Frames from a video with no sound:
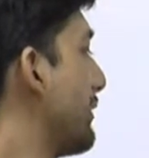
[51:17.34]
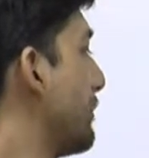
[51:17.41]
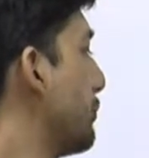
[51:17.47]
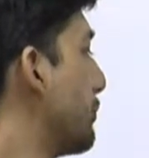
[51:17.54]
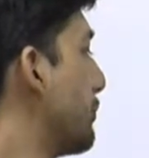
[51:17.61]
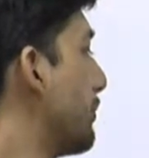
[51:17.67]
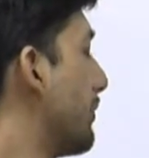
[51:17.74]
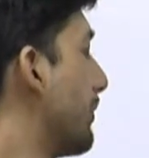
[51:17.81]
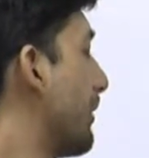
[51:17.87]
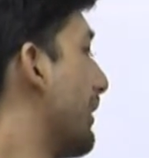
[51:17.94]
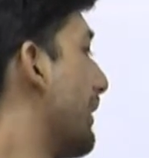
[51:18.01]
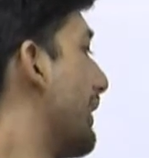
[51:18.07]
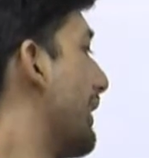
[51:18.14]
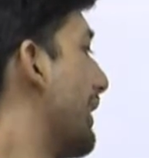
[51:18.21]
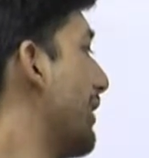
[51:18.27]
U.
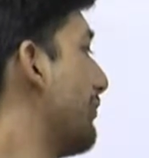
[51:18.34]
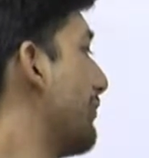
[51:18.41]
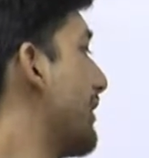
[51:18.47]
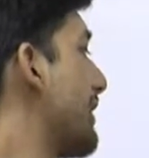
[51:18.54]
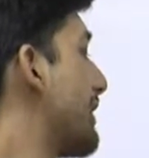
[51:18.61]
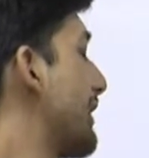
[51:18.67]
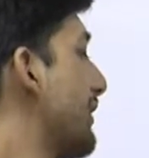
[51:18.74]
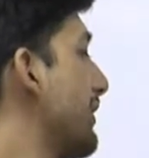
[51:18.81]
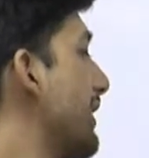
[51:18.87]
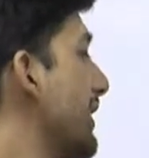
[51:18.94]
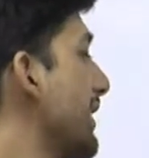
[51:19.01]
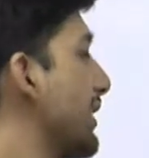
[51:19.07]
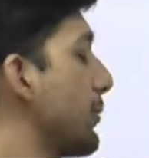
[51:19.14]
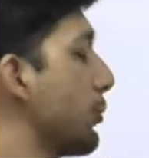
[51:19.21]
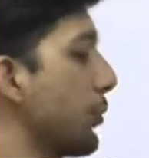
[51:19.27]
If this degree
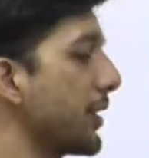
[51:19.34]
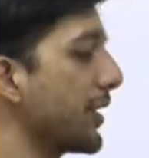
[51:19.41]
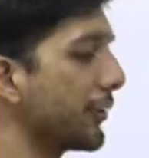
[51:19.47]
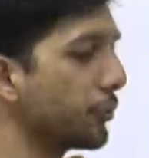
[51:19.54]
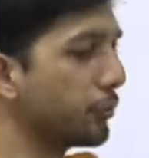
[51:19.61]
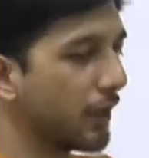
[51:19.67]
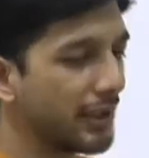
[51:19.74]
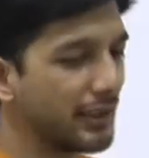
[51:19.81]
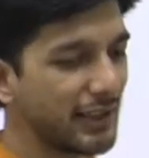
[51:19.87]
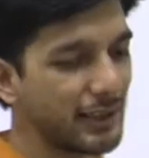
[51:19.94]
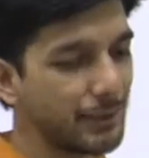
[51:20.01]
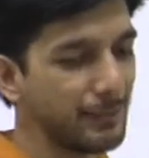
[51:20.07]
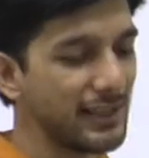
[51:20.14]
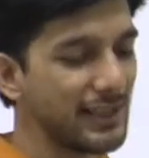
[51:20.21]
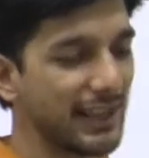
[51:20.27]
is closer to 1,
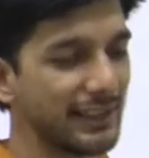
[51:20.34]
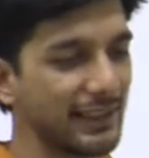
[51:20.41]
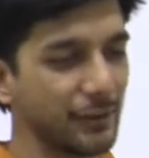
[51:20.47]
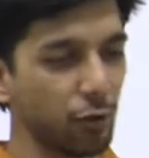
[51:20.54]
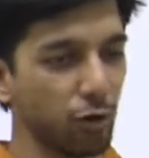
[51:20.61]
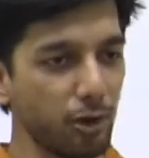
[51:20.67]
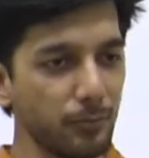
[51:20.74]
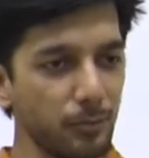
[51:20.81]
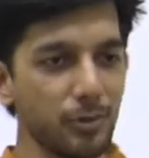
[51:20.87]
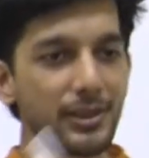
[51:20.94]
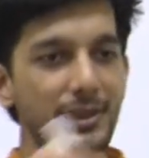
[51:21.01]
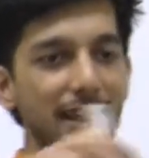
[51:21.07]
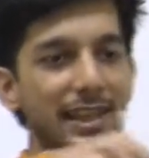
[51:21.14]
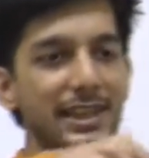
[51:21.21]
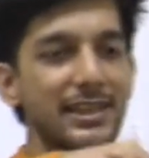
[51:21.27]
it means that it
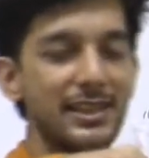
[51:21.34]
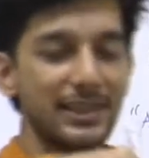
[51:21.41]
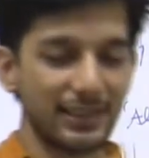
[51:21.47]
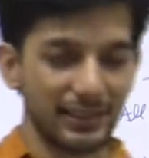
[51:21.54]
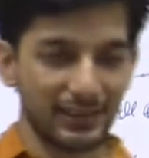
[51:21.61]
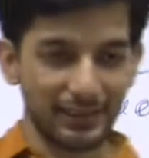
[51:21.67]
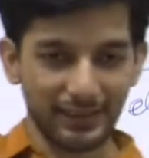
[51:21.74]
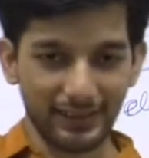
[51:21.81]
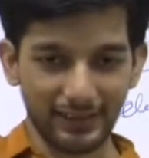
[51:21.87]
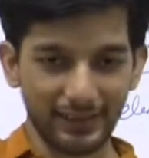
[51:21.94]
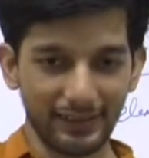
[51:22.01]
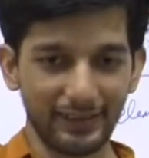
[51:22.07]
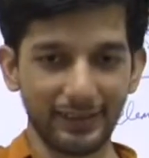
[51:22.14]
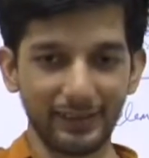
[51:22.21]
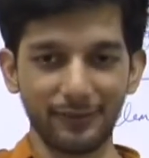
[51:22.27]
almost lies
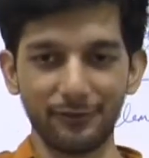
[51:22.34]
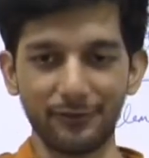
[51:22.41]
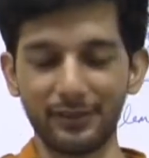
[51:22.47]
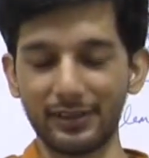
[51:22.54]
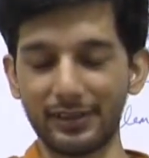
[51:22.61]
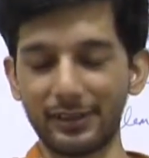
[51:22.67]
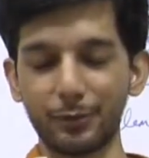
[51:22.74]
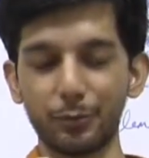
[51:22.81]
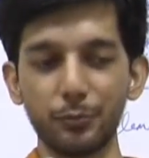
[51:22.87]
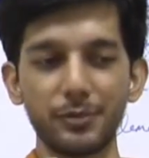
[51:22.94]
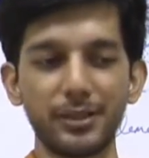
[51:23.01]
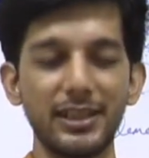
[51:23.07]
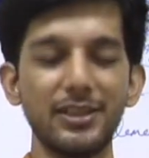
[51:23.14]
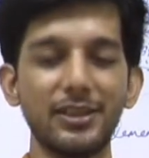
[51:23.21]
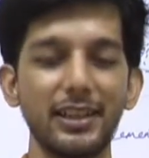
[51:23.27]
to
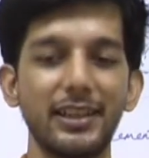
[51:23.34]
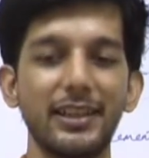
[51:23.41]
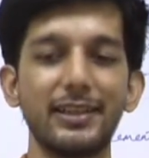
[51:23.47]
Cj.